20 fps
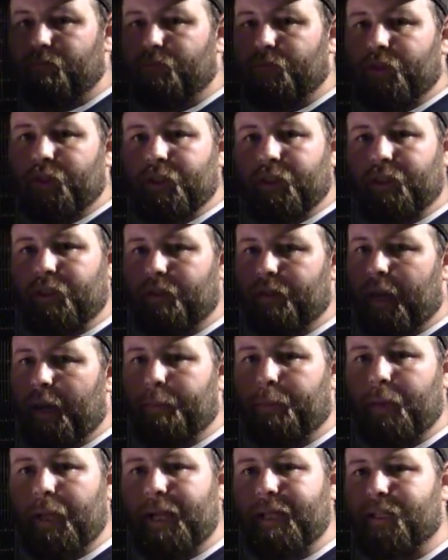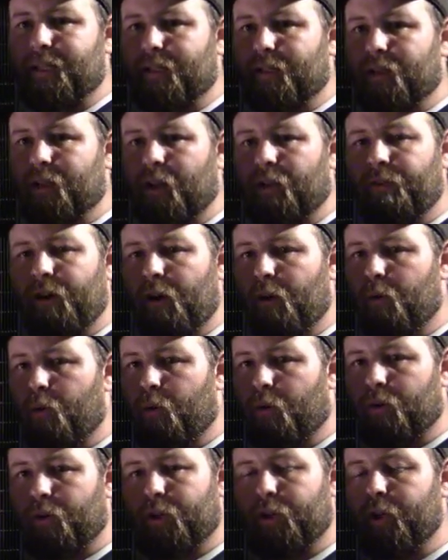Just that plastic servo
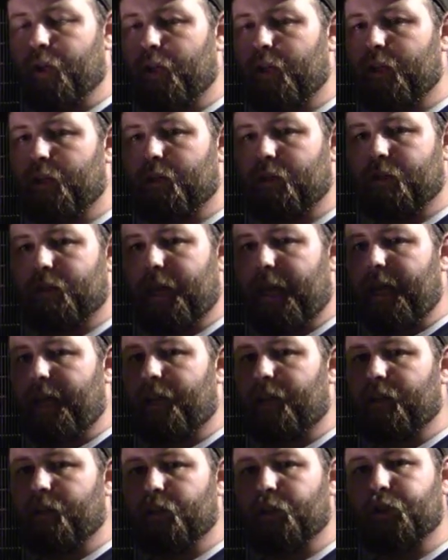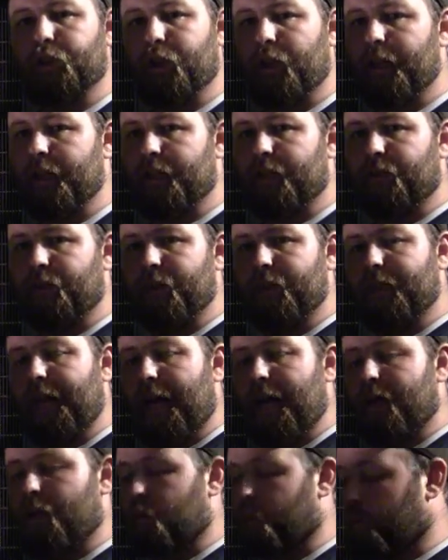horn couldn't take the stress of this
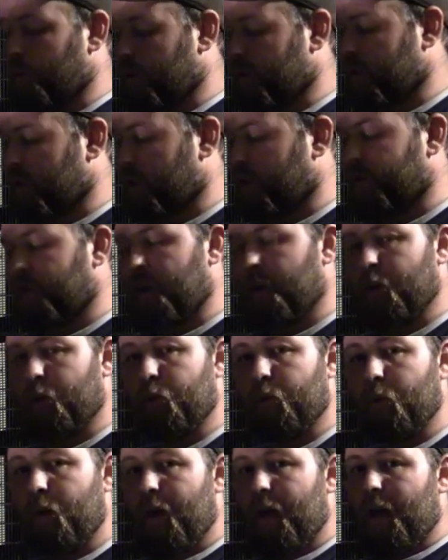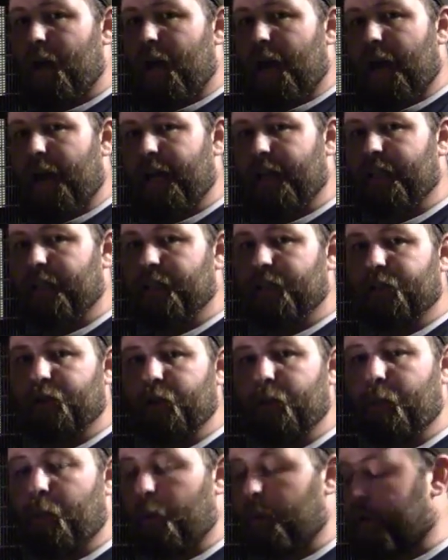high torque servo and these
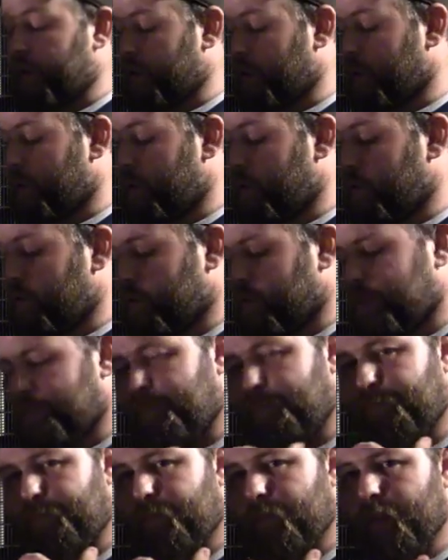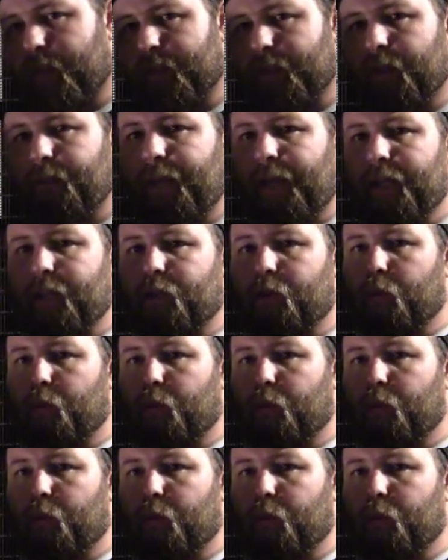2.2s, so that